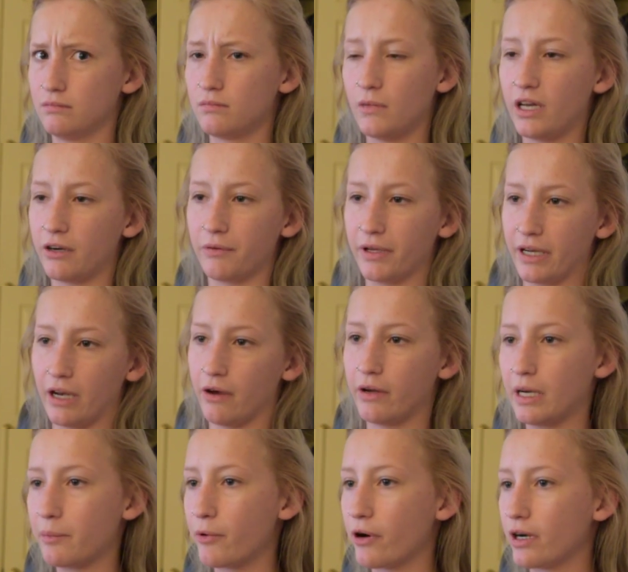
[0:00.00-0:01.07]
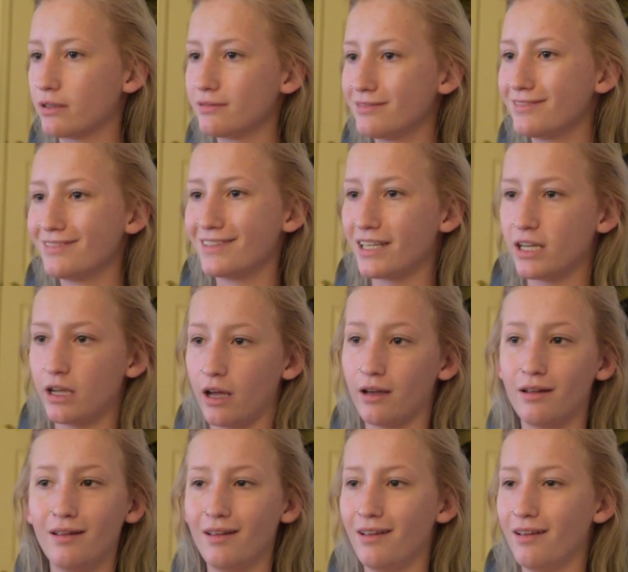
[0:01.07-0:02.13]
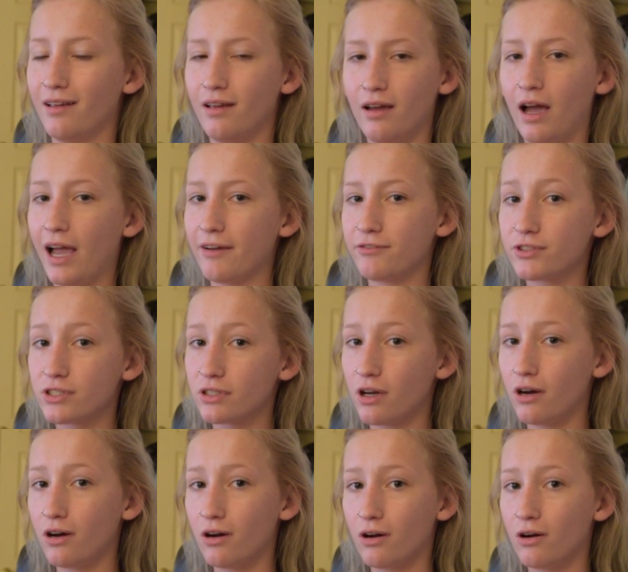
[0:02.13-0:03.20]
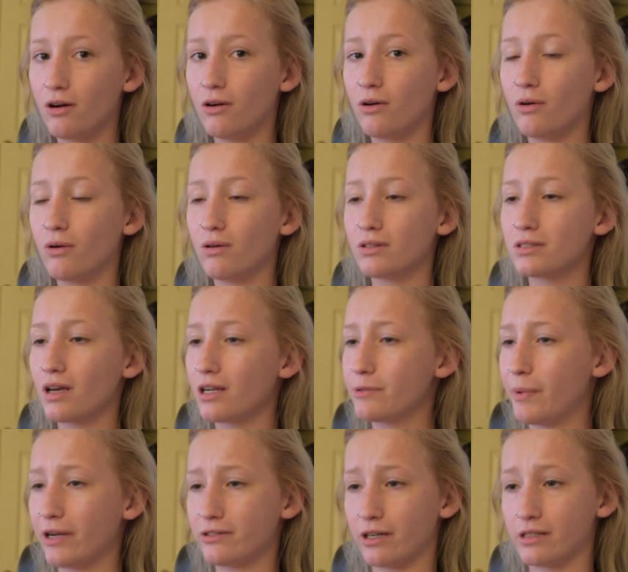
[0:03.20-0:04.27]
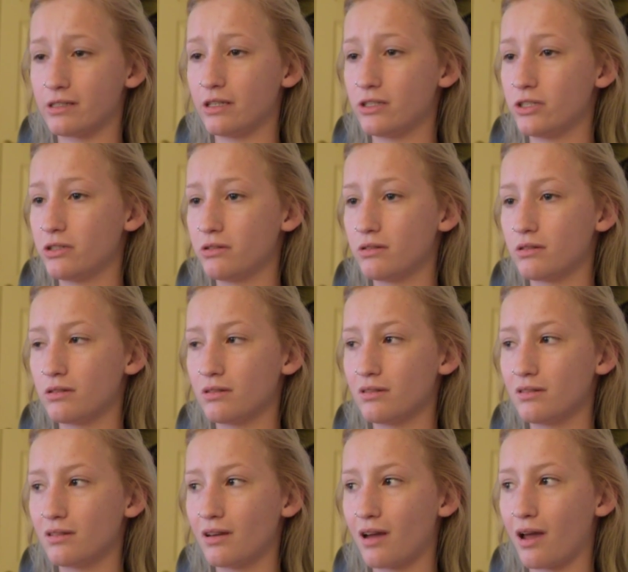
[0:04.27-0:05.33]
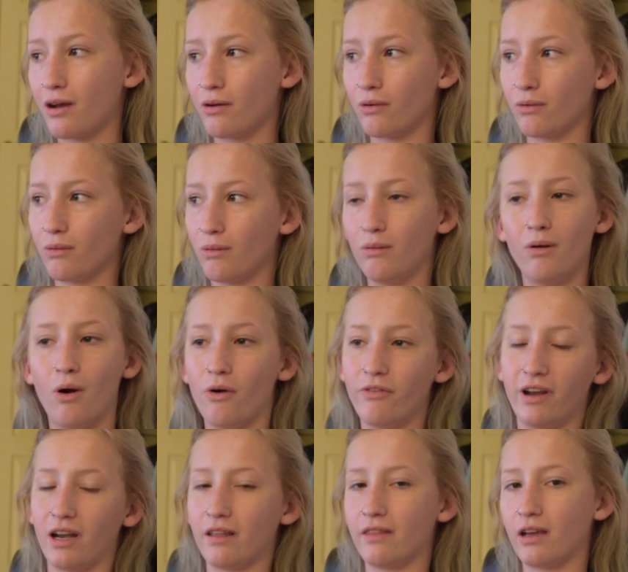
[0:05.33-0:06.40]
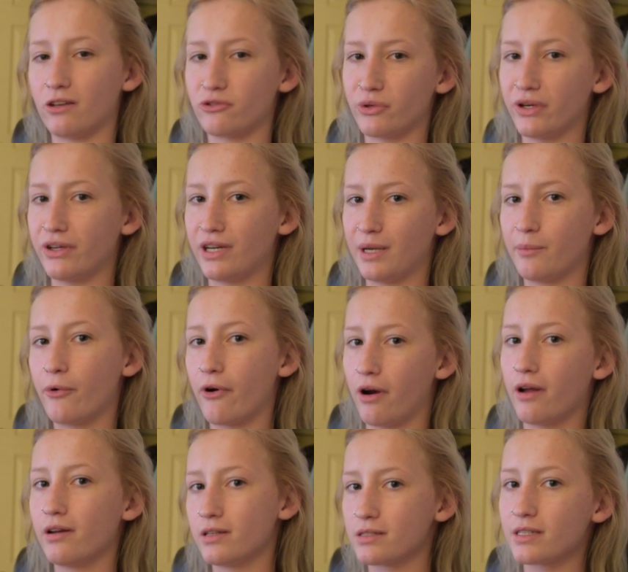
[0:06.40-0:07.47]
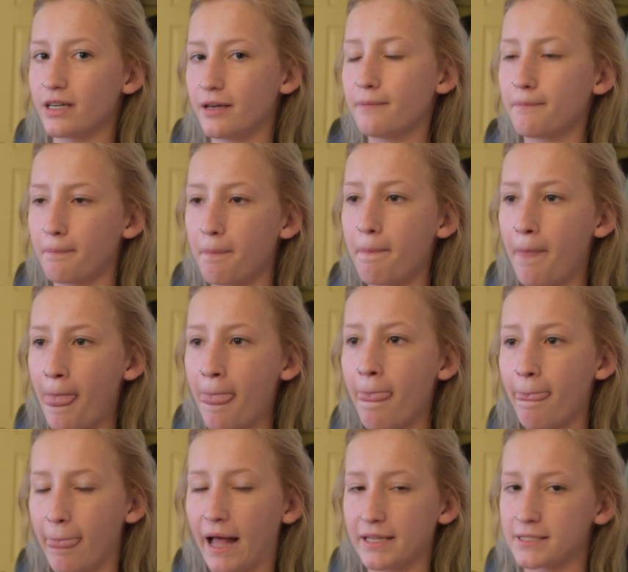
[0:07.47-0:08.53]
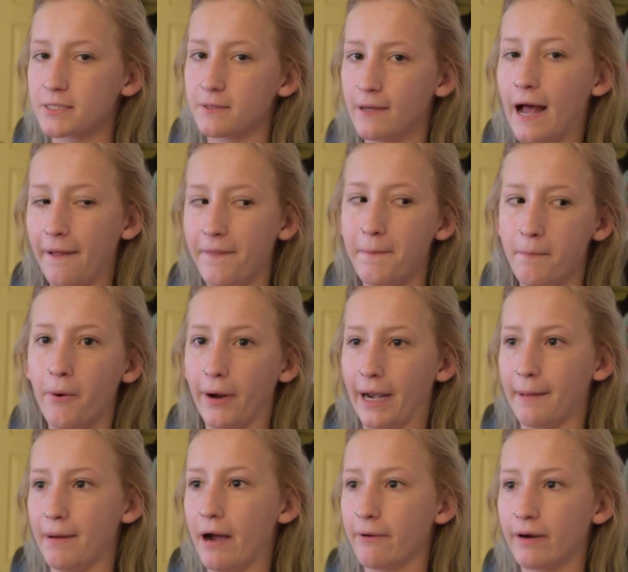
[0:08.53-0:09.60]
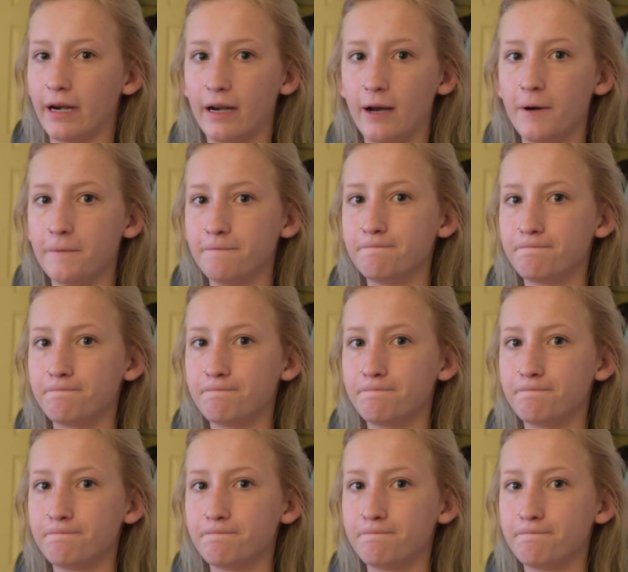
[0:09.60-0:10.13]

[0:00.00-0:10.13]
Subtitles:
I don't really know anymore. Yeah. I have such bad trust issues. I don't know if anything's real anymore, honestly. That's at the point I'm at right now.